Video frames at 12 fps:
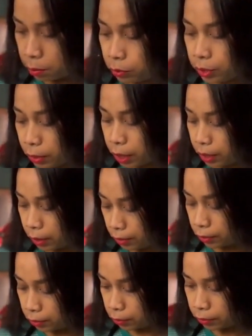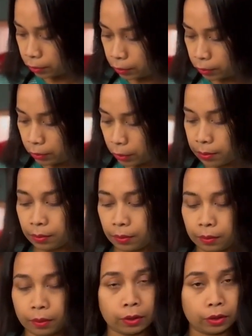calmer
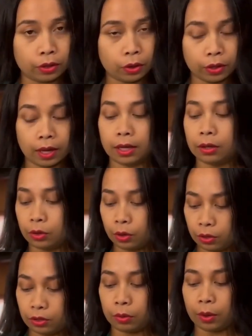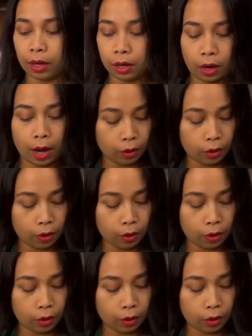so that it cooks well.